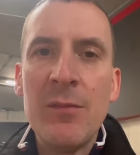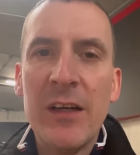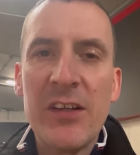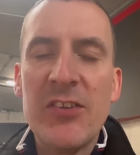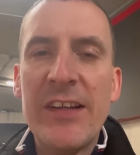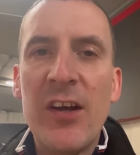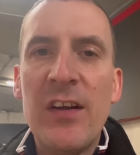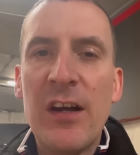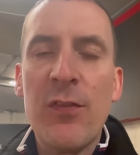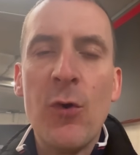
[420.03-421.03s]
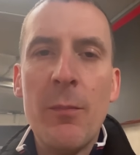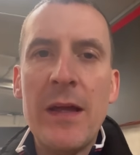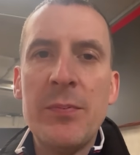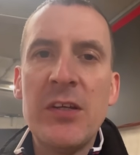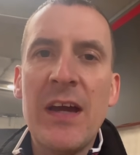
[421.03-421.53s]
Like I said earlier, I thought
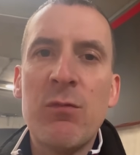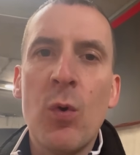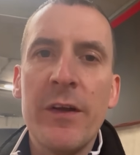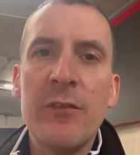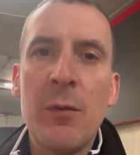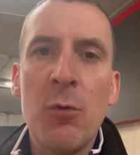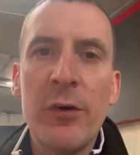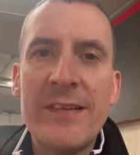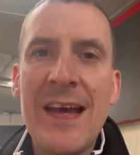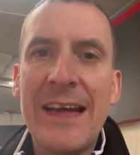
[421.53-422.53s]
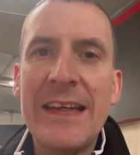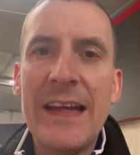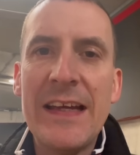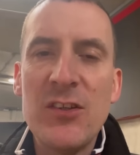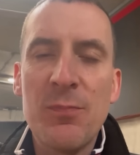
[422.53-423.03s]
maybe you have one of the more attacking
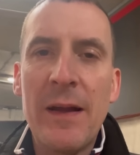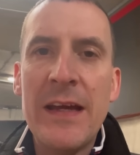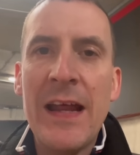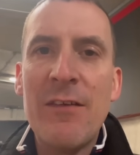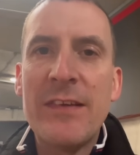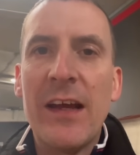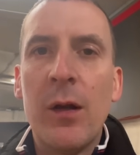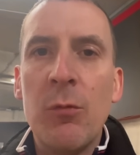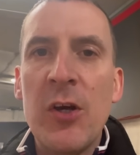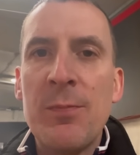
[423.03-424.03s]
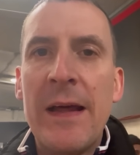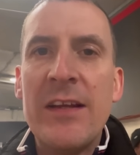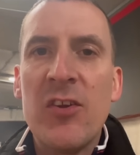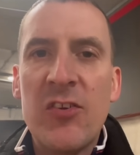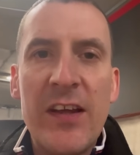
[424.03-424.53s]
eights playing, have Declan Rice
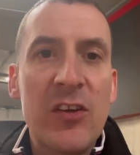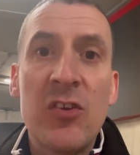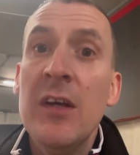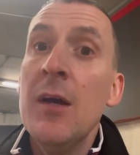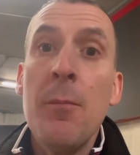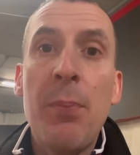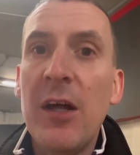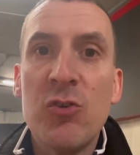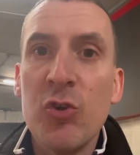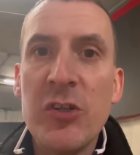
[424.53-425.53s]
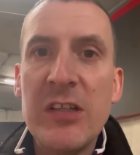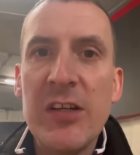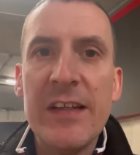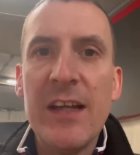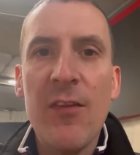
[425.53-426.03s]
playing as a 6. But
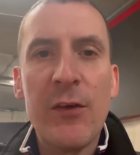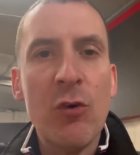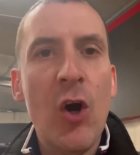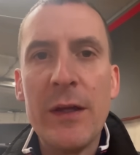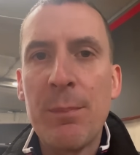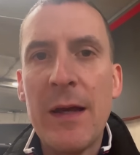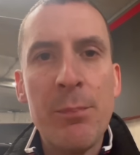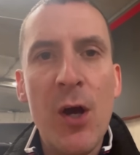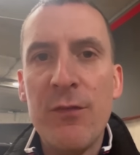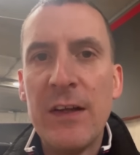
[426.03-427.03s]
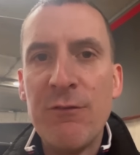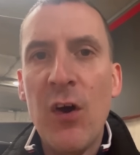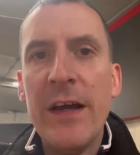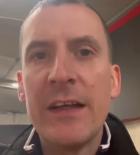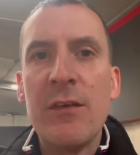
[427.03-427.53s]
Jorginho did nothing wrong. He played perfectly
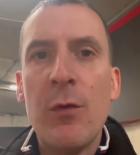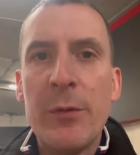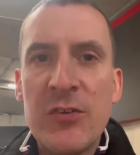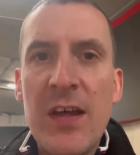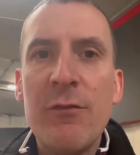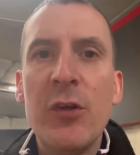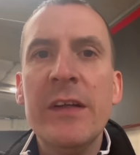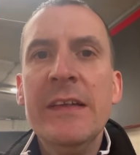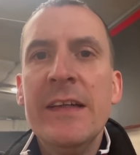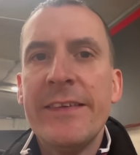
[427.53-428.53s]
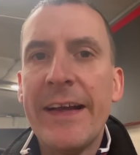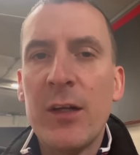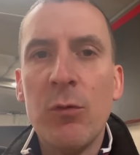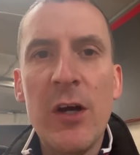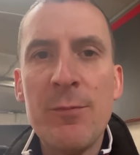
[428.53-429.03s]
fine. I'd give him a 7.
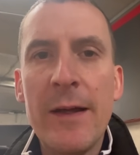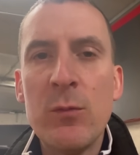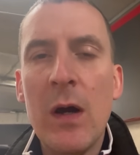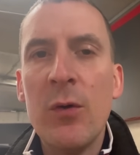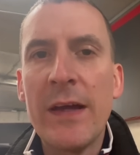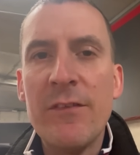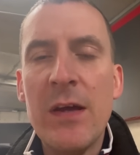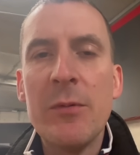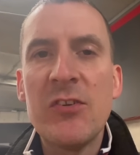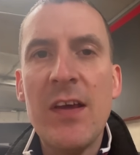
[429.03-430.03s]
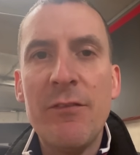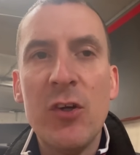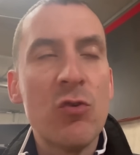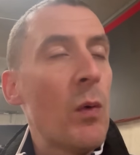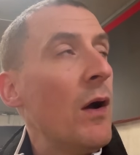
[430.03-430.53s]
Declan Rice played well, gave him a 7
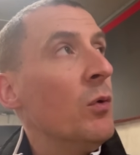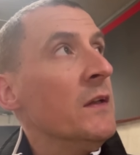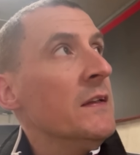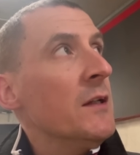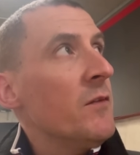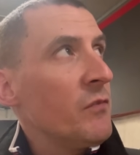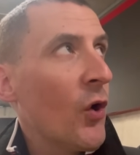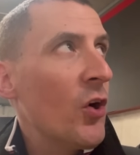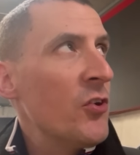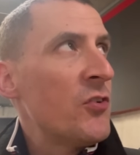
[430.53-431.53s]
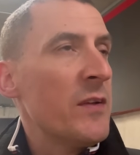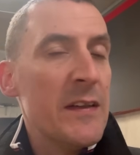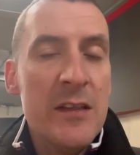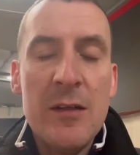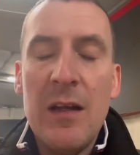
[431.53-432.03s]
as well. Not as
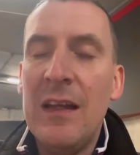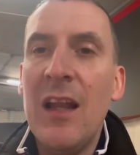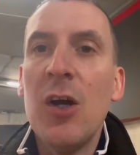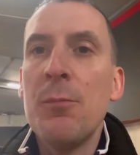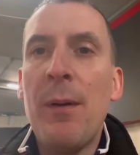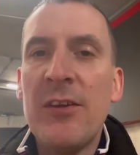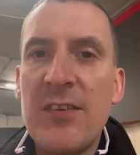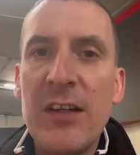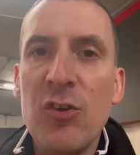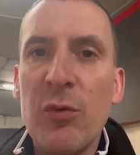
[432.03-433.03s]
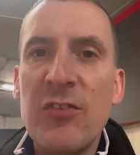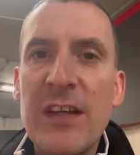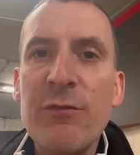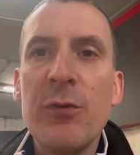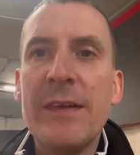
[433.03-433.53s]
lung-busting as we've
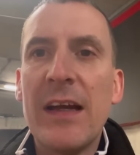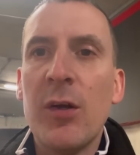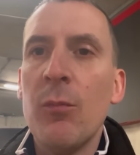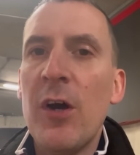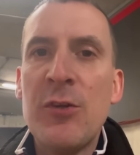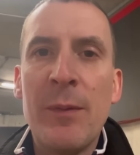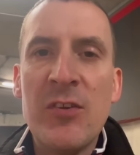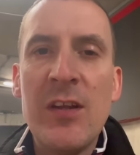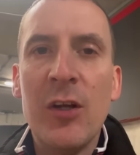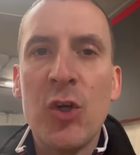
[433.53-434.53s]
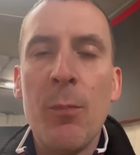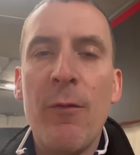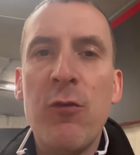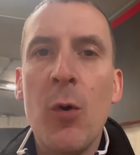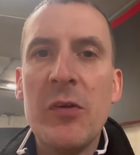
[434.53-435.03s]
seen from Declan Rice, but still a good
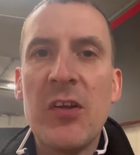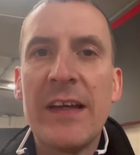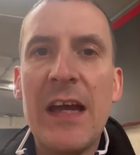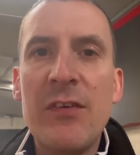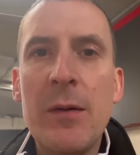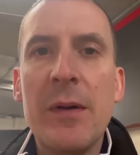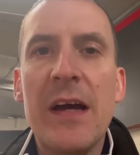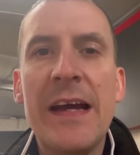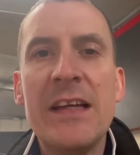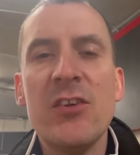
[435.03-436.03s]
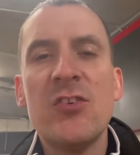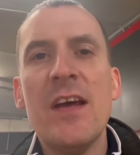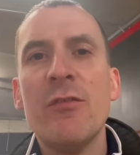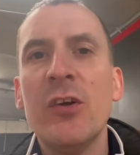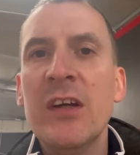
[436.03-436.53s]
performance. I gave him a
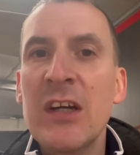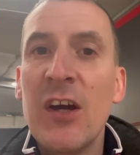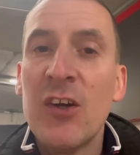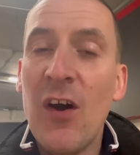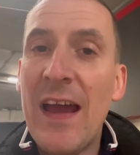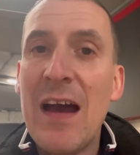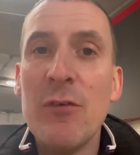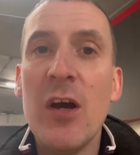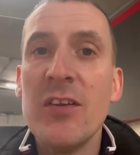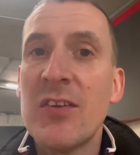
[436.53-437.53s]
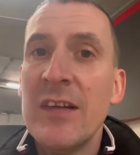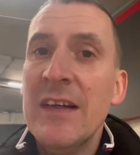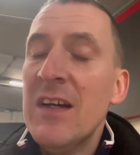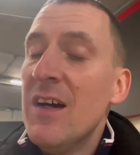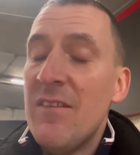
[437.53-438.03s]
7. Kai Havertz,
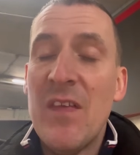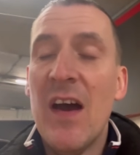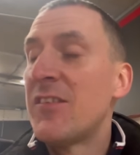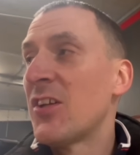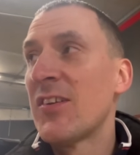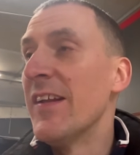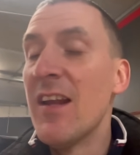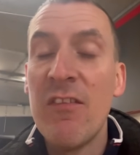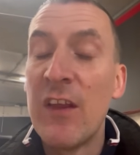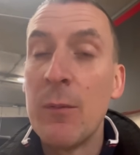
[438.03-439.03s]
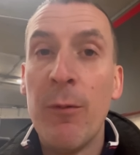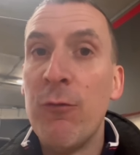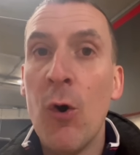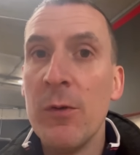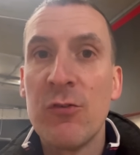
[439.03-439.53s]
just a nothing
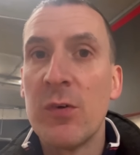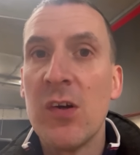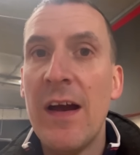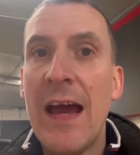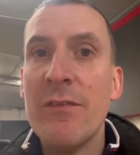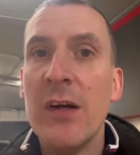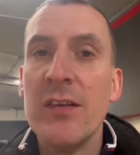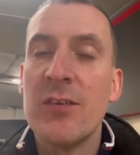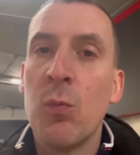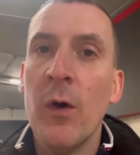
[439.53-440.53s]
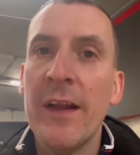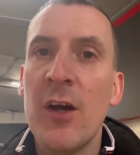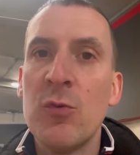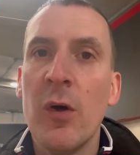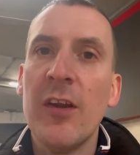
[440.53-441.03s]
performance from Kai Havertz. One of
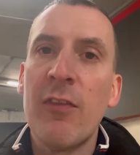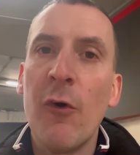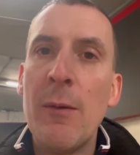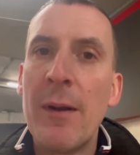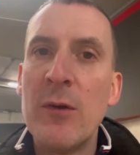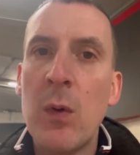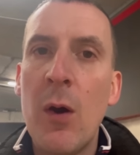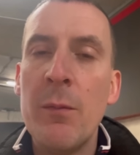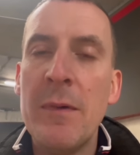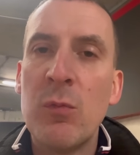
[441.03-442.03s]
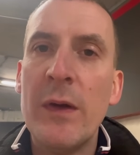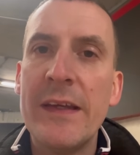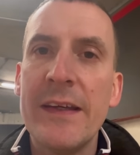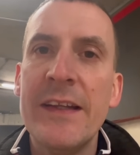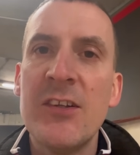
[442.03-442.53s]
those ones. I thought he played well
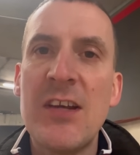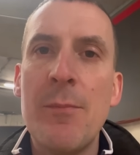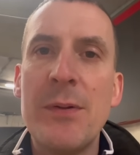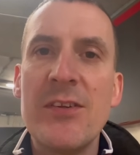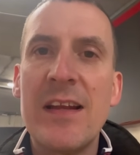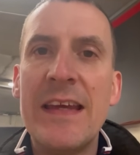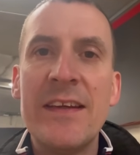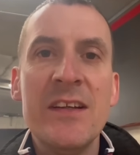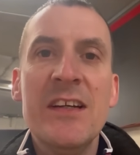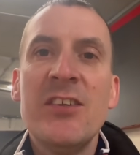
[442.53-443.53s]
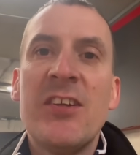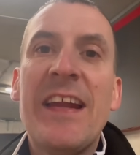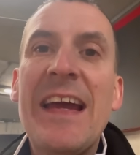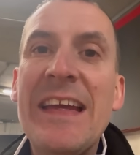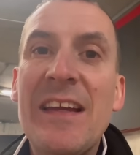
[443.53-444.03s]
midweek in the Champions League.
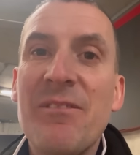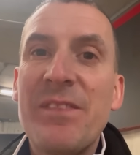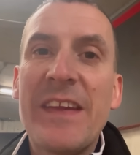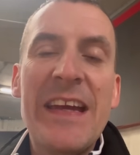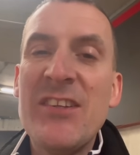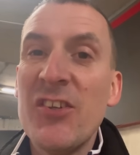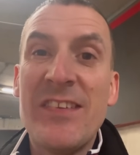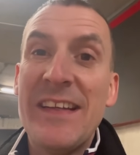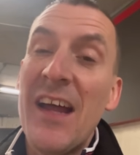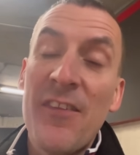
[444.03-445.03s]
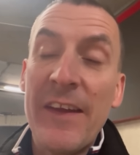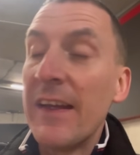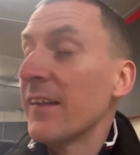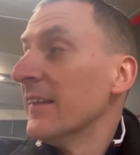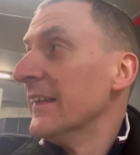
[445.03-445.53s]
Today, he just did
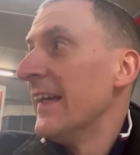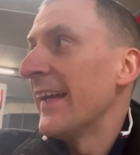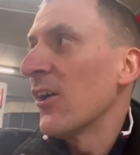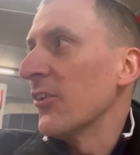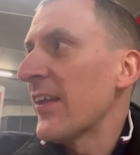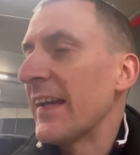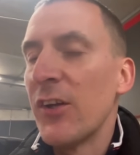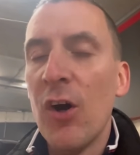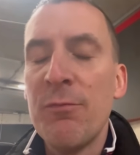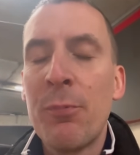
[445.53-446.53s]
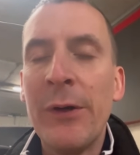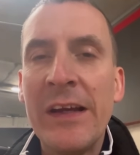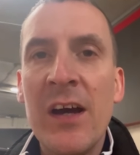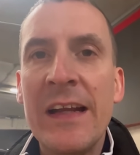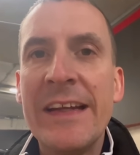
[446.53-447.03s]
nothing. He got taken off
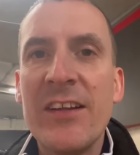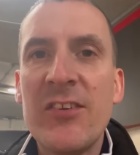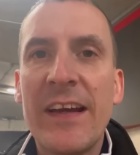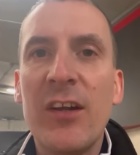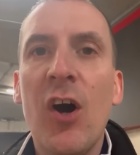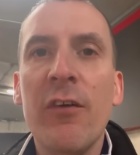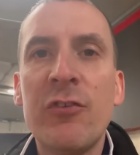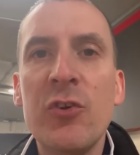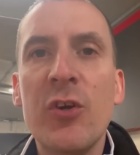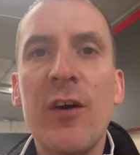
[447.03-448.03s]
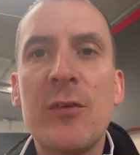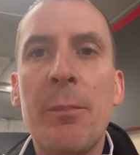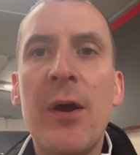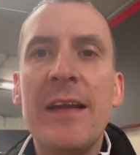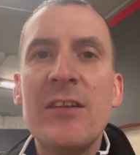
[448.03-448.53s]
pretty early in the second half, soon after
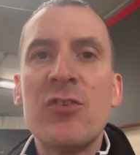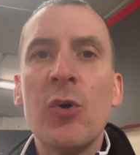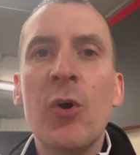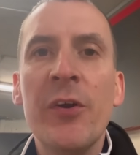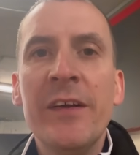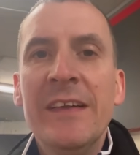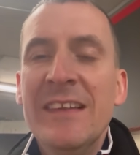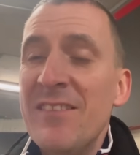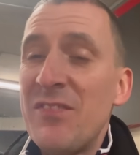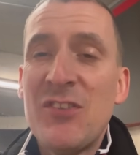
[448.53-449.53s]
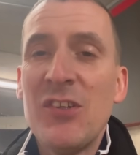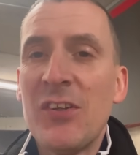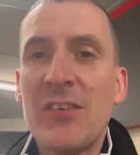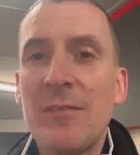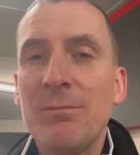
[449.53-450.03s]
Burnley scored.
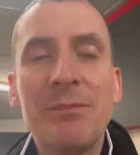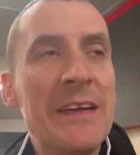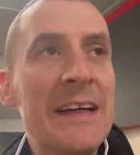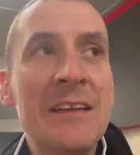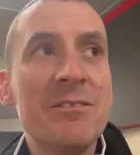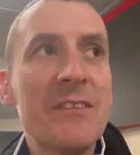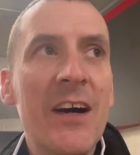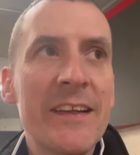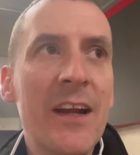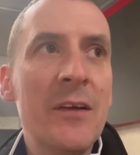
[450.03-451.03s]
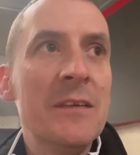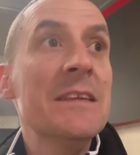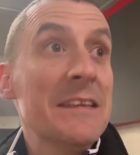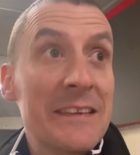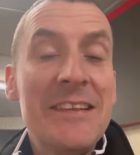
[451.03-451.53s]
Just
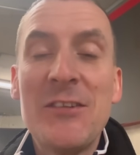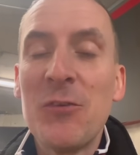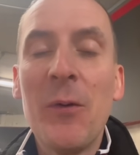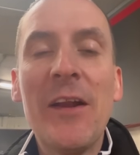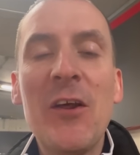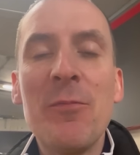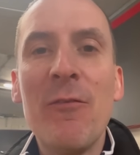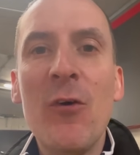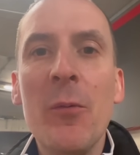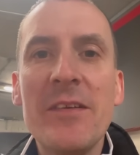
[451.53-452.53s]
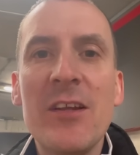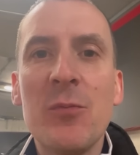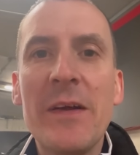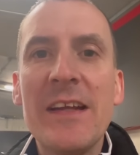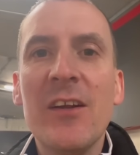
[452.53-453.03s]
one of those performances
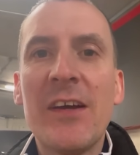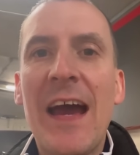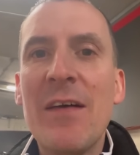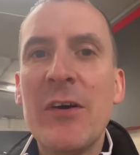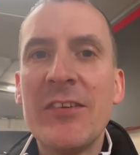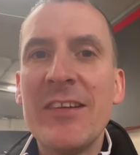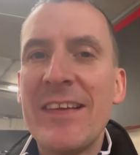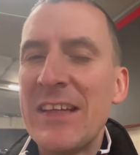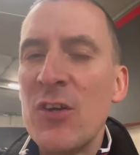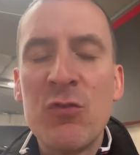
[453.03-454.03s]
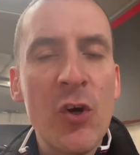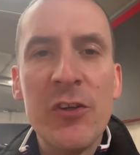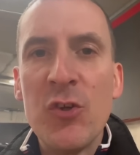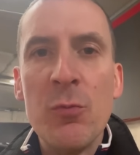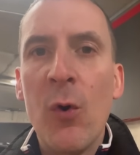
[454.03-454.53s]
when you look at Havertz and think you've got to
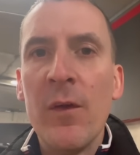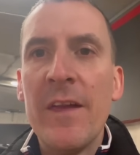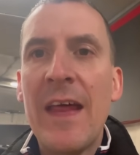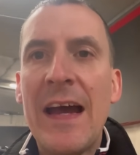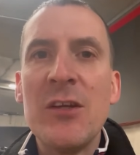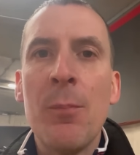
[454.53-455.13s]
do more than that.